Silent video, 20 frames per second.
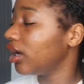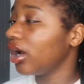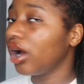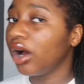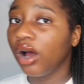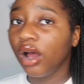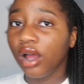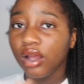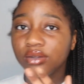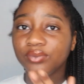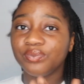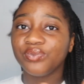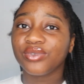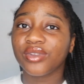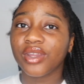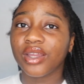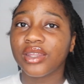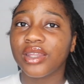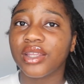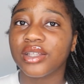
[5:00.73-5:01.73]
Oh,
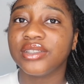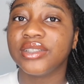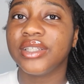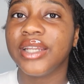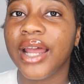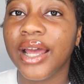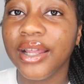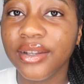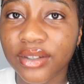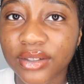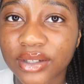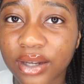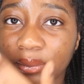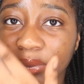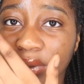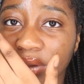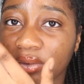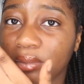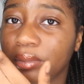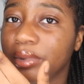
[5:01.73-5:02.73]
the slander that I'm
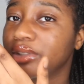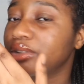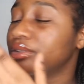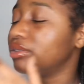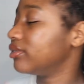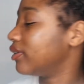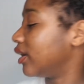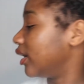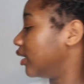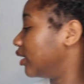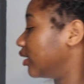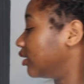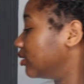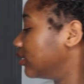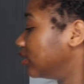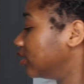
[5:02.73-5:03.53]
giving my school right now.